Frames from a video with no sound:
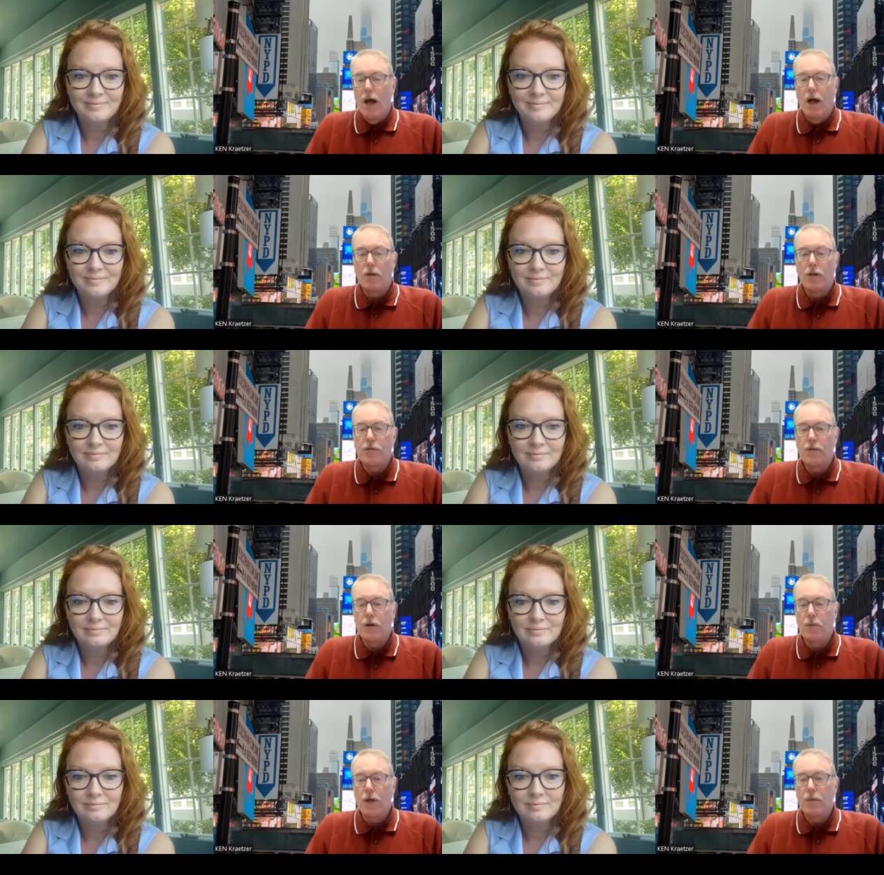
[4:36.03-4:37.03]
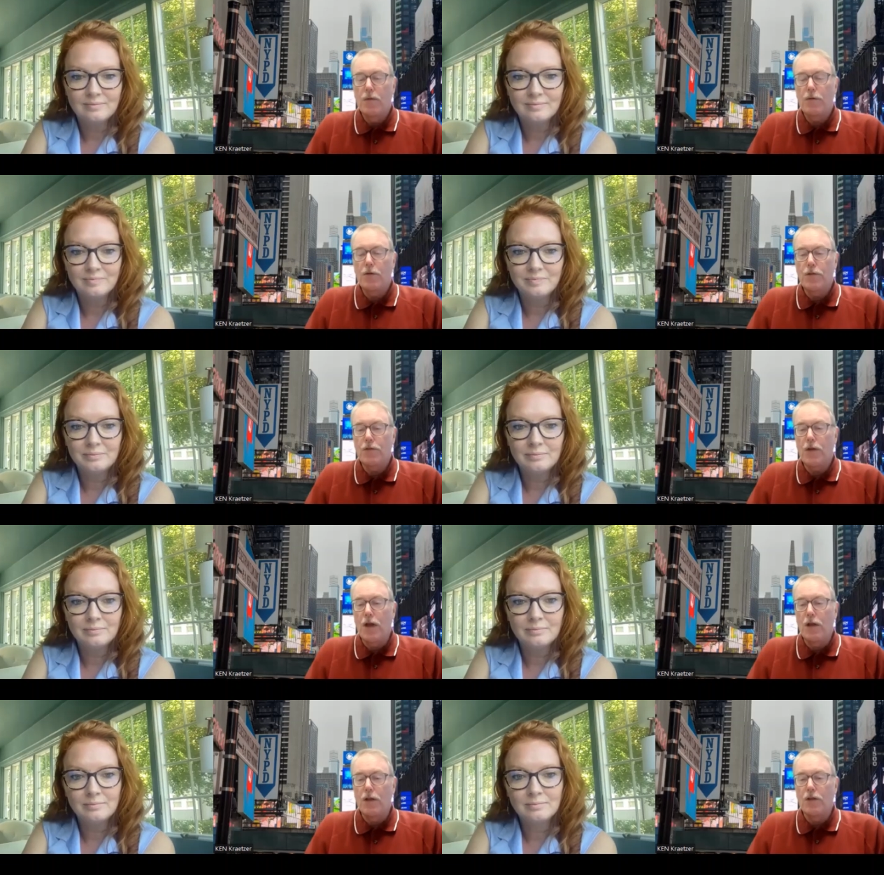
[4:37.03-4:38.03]
Speaker 1: Alicia Wiedemann, first, just
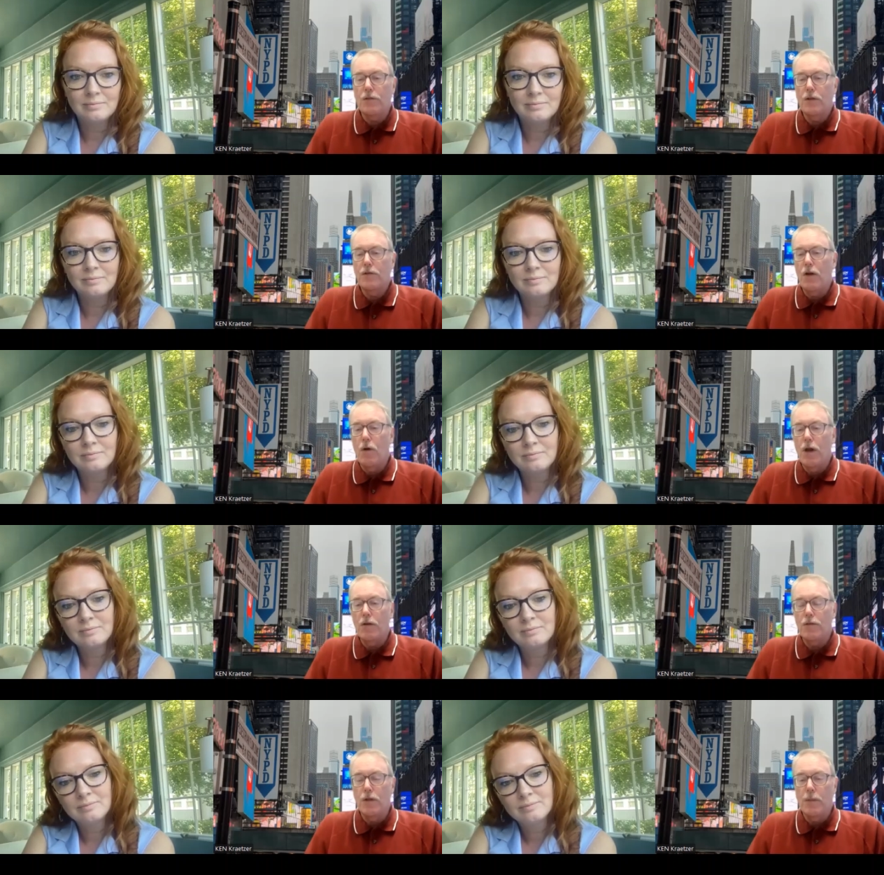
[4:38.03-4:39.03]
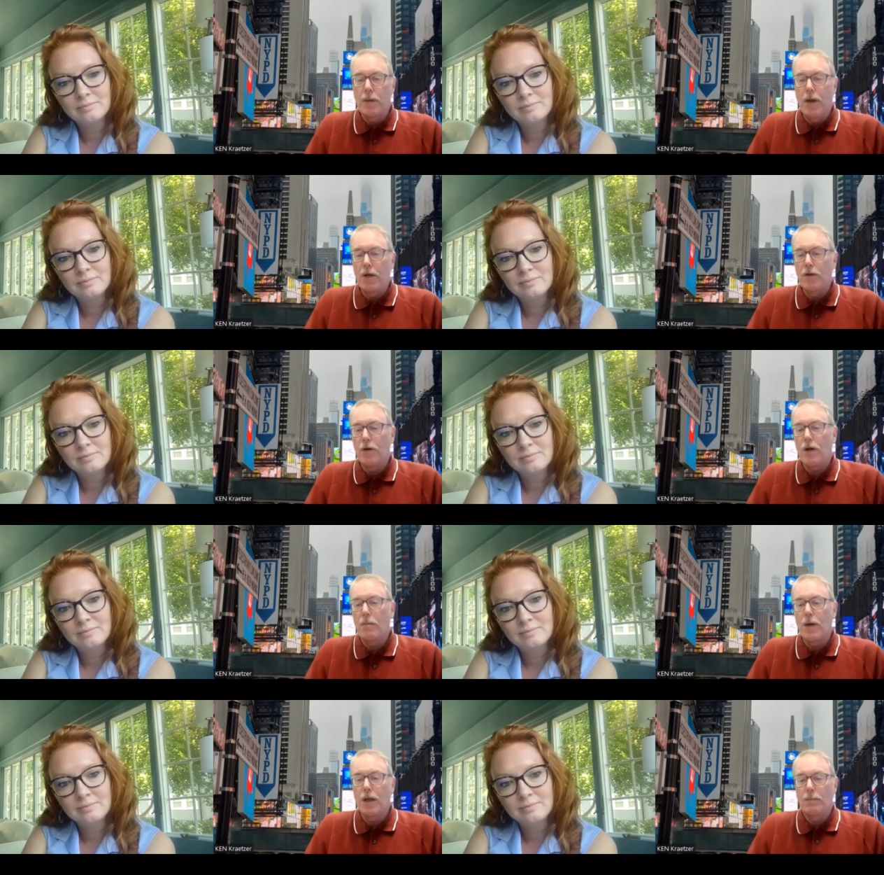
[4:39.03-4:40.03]
tell, us, tell our audience a little bit about your
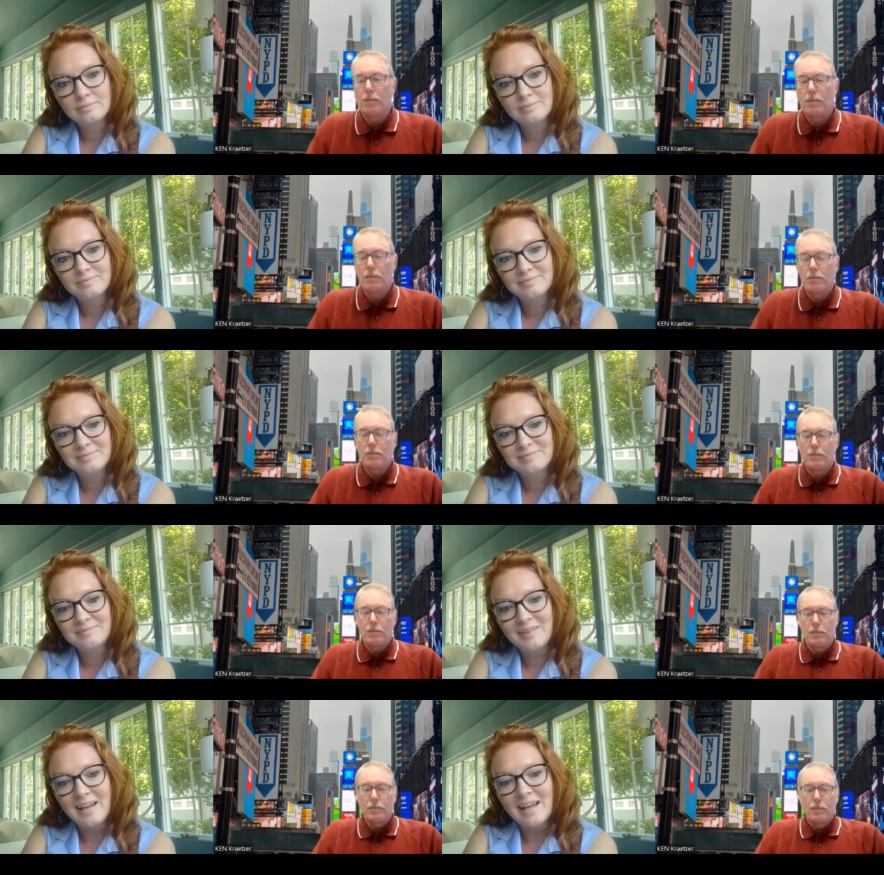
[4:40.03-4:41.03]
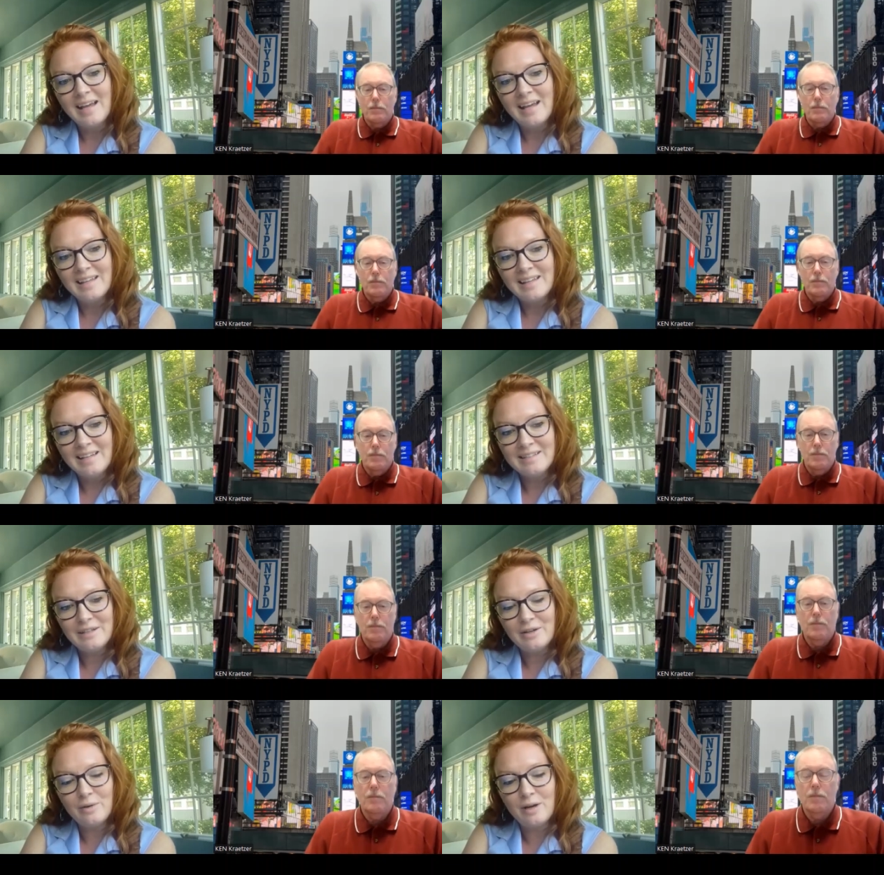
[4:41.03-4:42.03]
company.
Speaker 2: Yeah,
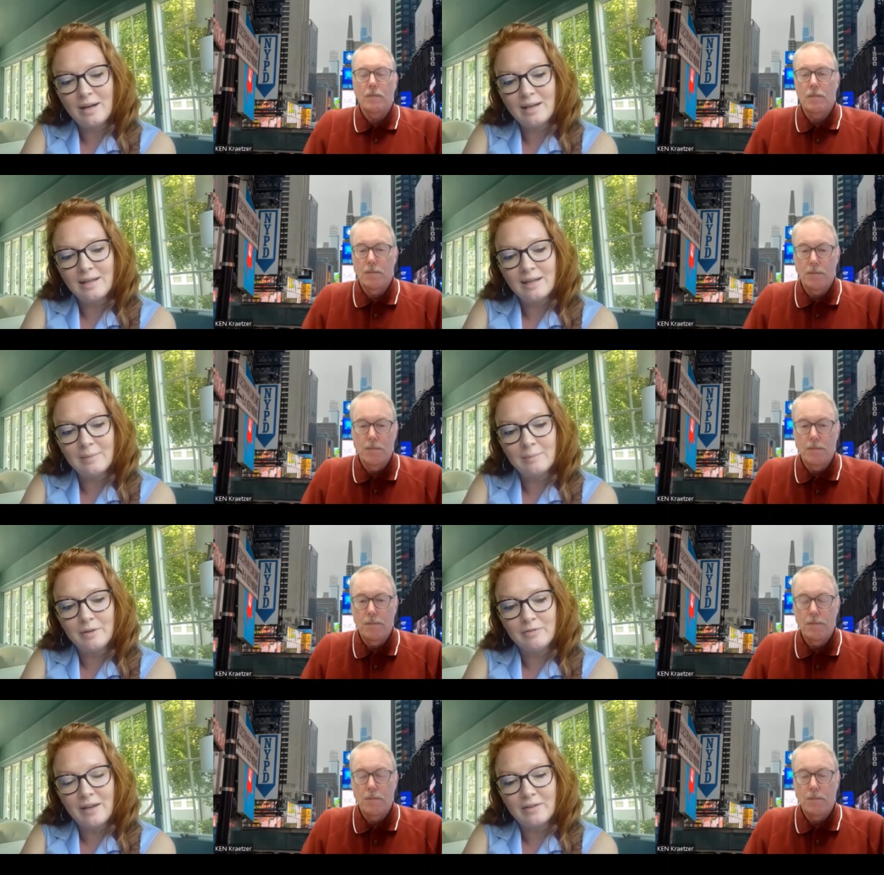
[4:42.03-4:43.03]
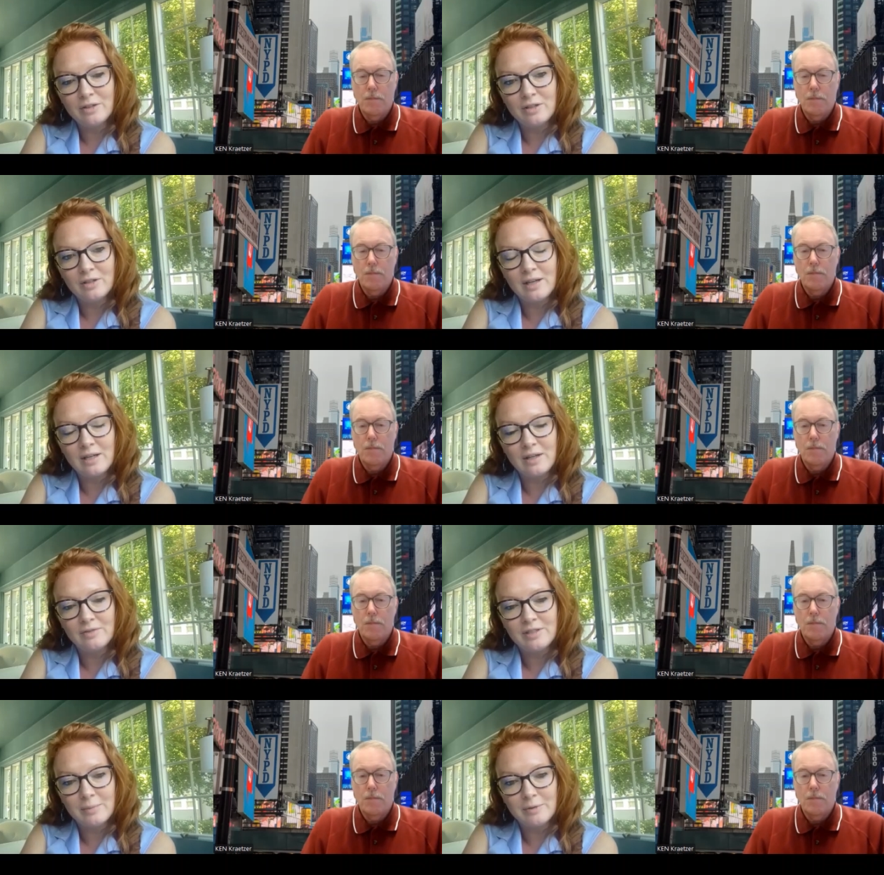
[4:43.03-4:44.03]
so I am a founder of
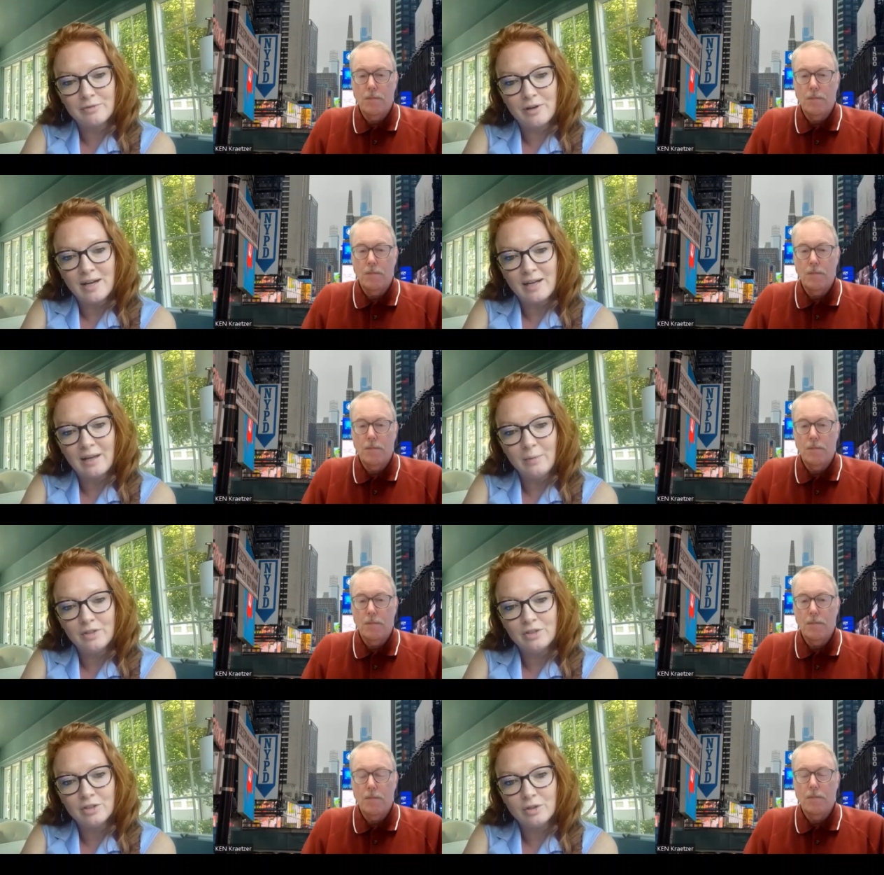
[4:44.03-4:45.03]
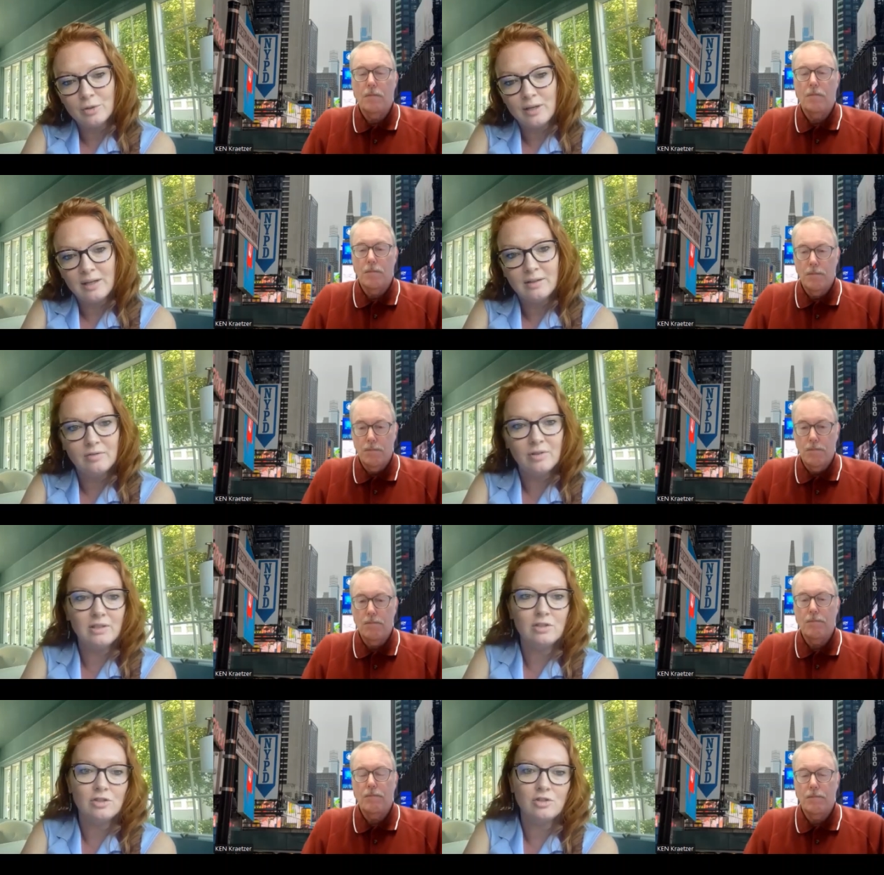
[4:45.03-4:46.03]
Summer Friday, which is a creative
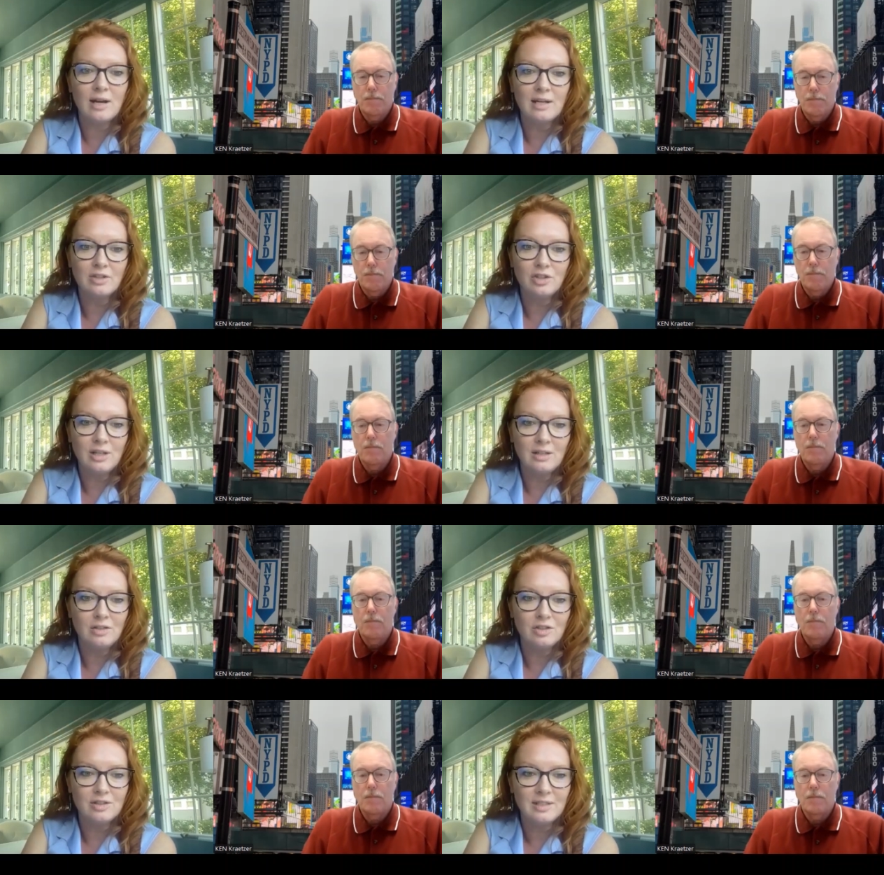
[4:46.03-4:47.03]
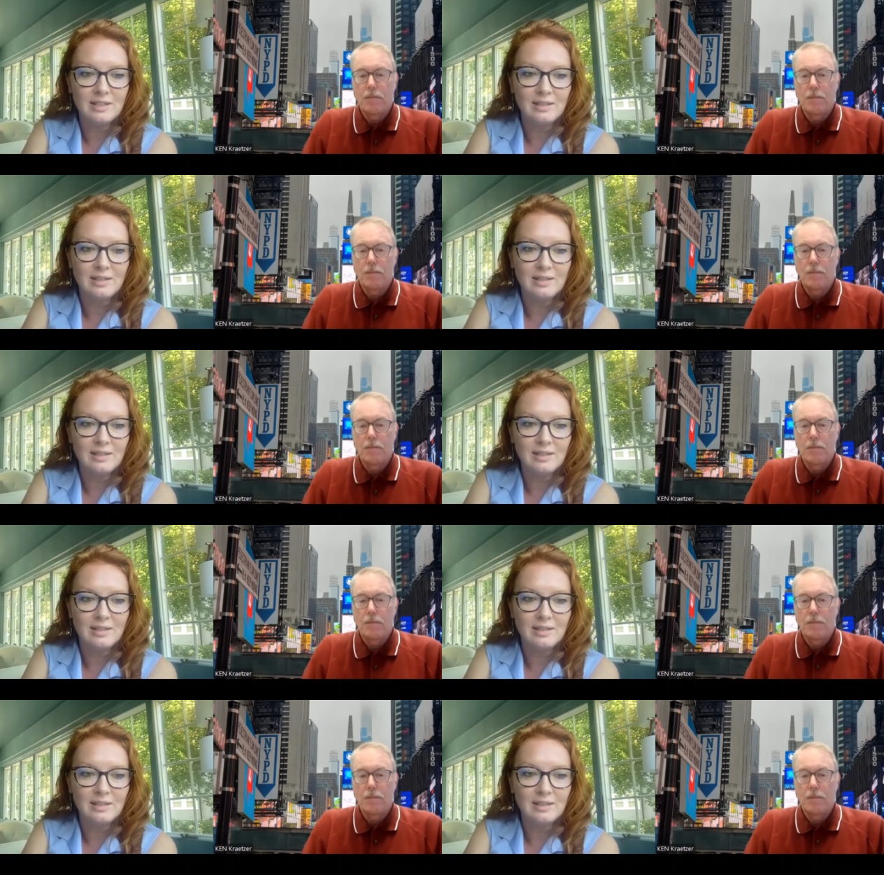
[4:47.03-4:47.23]
and strategy agency